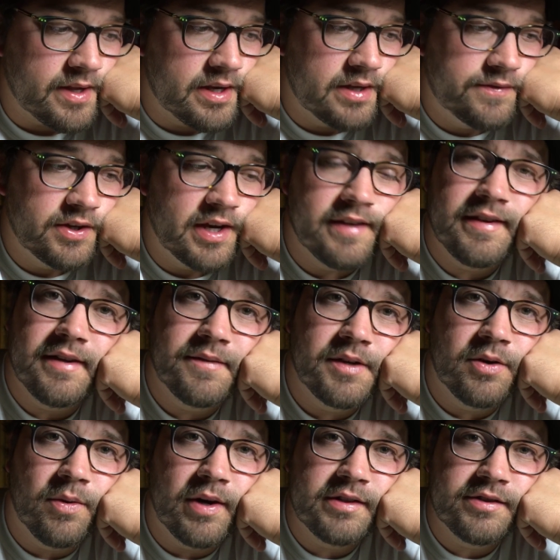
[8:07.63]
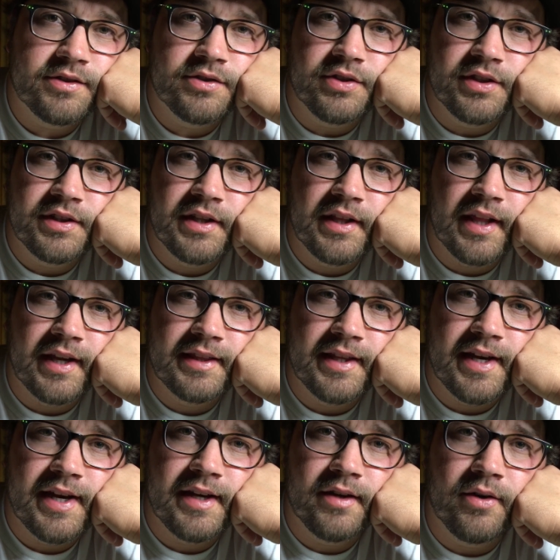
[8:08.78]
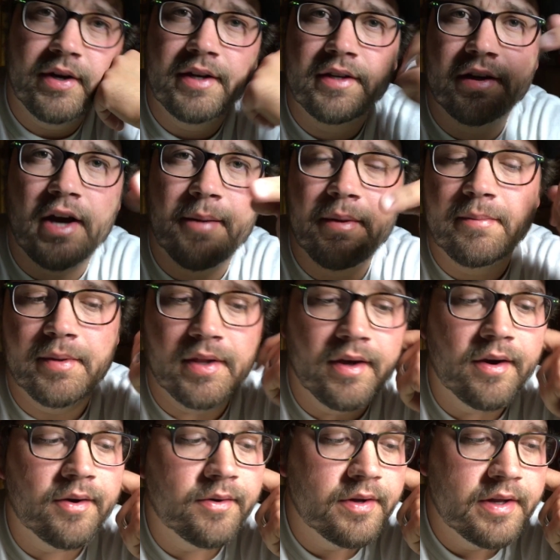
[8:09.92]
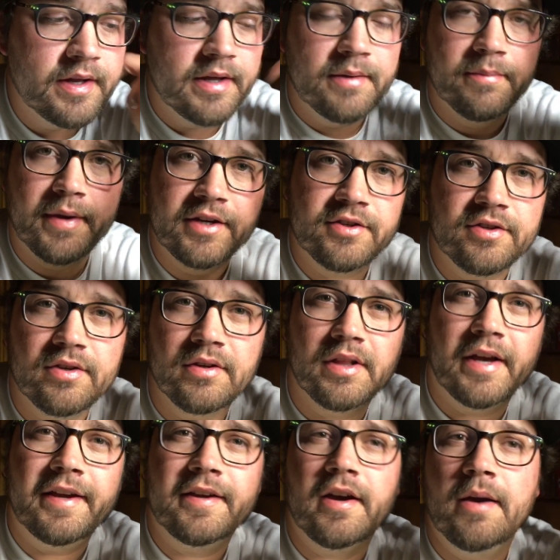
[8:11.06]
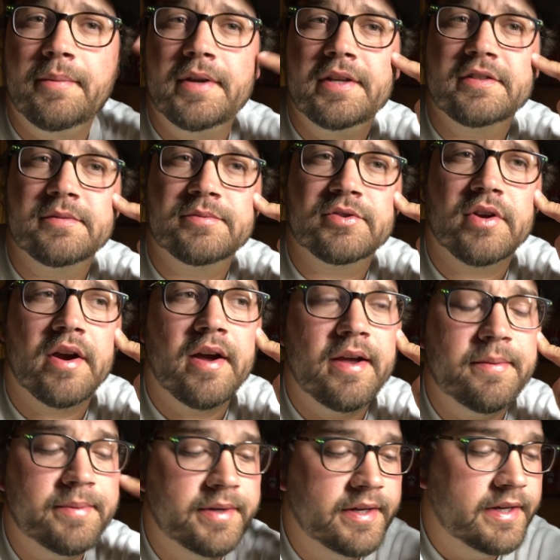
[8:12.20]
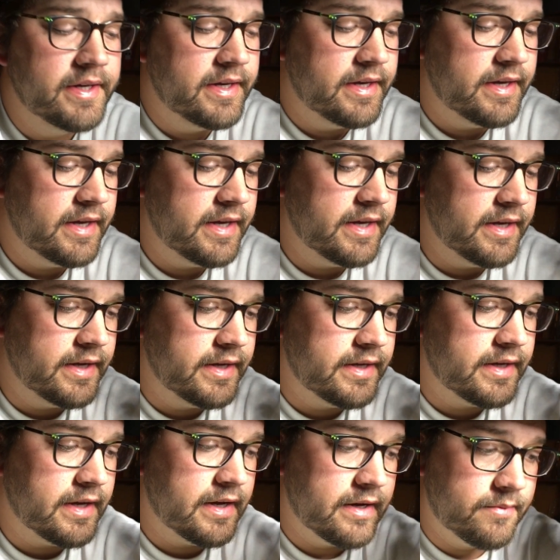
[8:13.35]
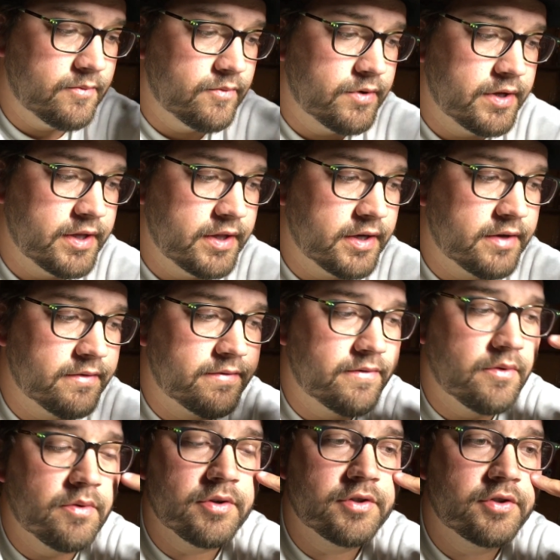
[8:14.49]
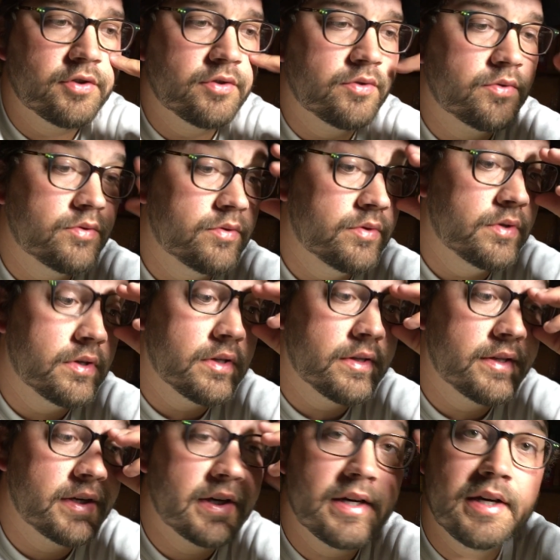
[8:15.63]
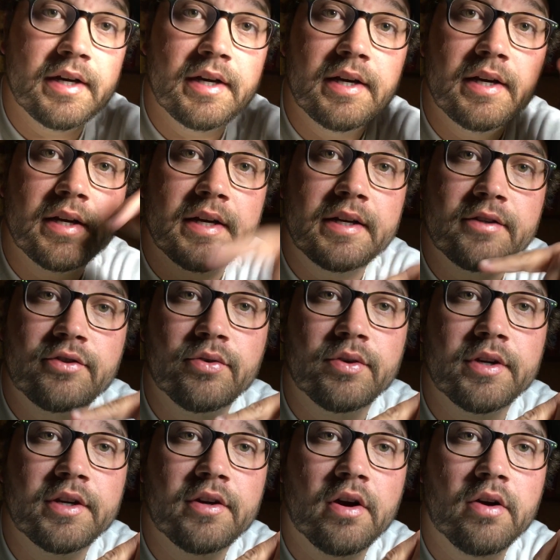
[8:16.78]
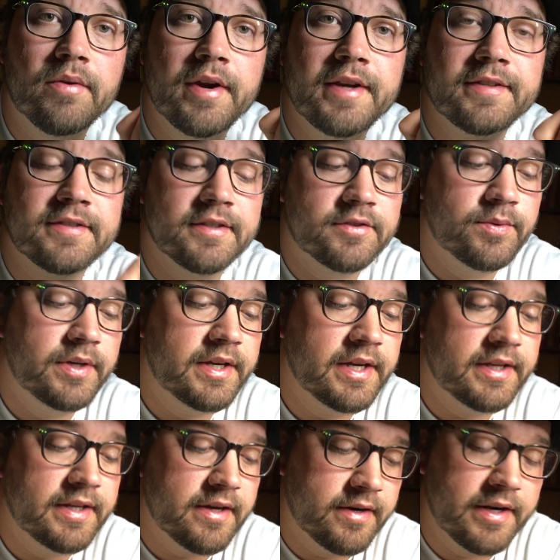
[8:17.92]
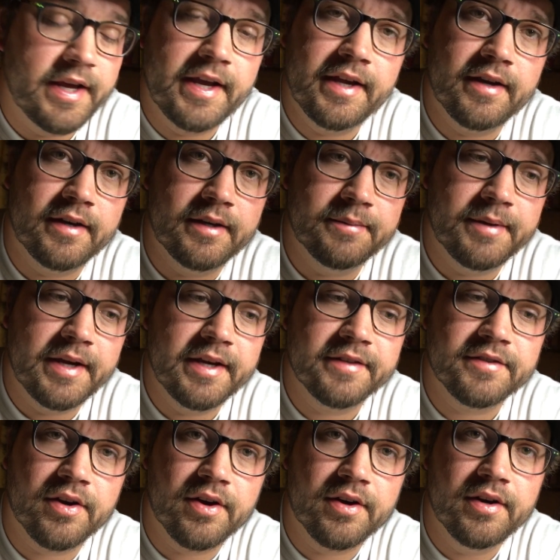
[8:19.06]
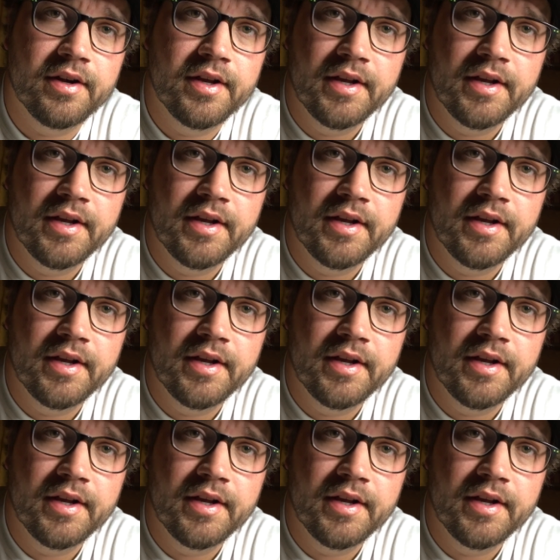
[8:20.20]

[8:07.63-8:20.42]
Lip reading: If you guys have any questions or anything like that, go ahead and comment below. Make sure you like, comment, and subscribe. And I'm really looking forward to the touring car race this weekend down in ASR.